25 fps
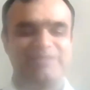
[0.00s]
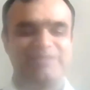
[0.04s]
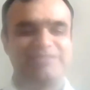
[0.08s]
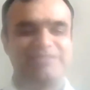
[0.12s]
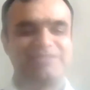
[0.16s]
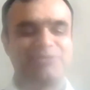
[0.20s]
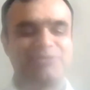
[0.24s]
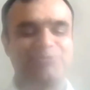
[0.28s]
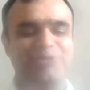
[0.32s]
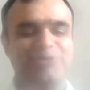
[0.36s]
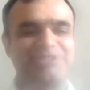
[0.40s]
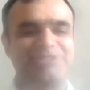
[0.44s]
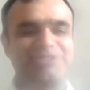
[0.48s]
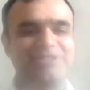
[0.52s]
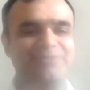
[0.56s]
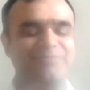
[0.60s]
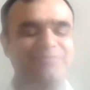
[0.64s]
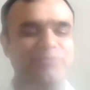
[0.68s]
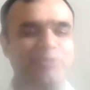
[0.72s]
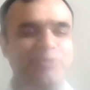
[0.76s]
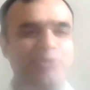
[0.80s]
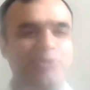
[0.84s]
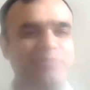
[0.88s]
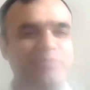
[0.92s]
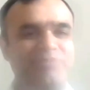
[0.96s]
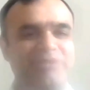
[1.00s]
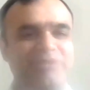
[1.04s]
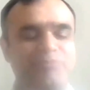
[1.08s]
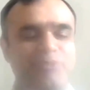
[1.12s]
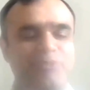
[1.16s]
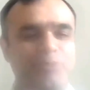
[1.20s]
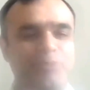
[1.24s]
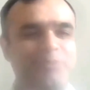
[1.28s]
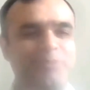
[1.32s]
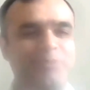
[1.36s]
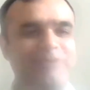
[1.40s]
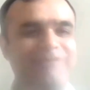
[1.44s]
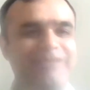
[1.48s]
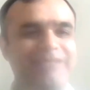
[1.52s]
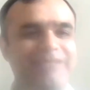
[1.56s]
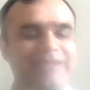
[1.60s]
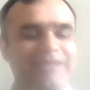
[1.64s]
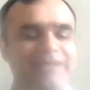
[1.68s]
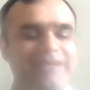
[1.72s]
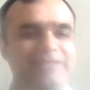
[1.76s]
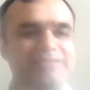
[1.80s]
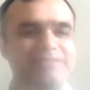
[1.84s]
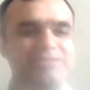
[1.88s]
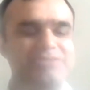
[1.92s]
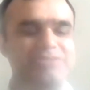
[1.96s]
it's a question more appropriately
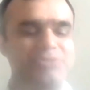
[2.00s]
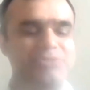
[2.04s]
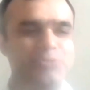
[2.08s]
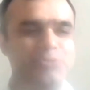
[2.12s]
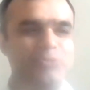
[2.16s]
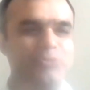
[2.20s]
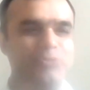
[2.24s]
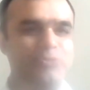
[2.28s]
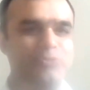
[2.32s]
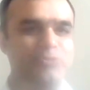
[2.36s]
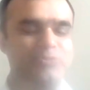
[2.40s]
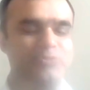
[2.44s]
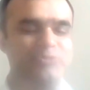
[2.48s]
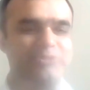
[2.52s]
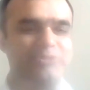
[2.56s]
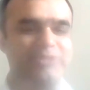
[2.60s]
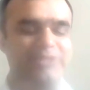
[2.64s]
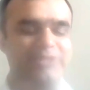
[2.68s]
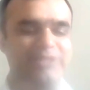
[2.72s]
asked to